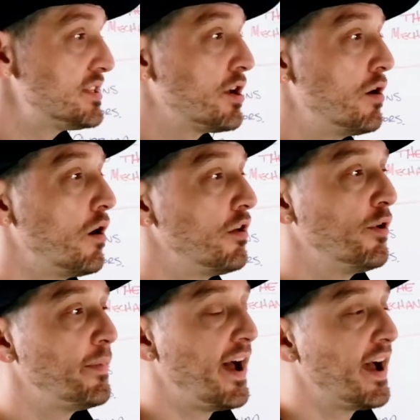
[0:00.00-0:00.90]
go all the
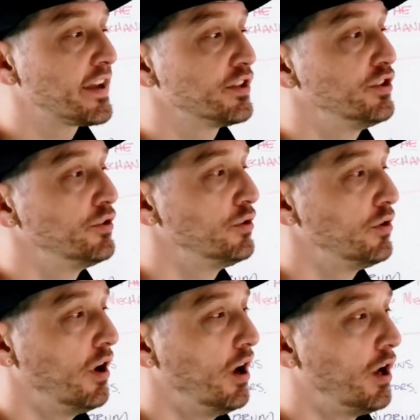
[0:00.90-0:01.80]
way back
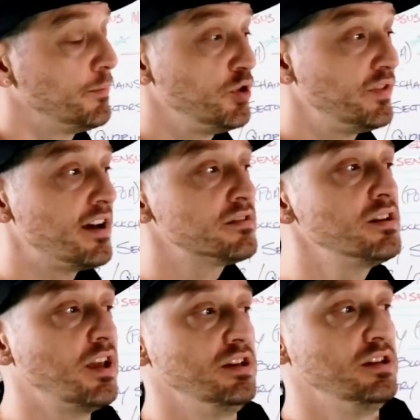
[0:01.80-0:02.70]
to
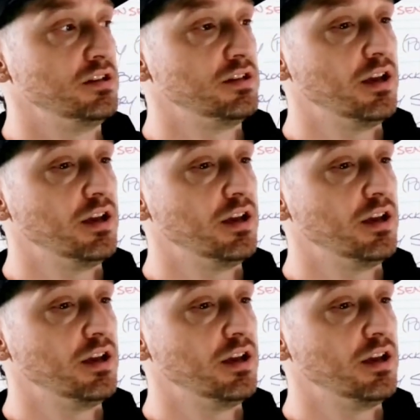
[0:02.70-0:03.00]
2008.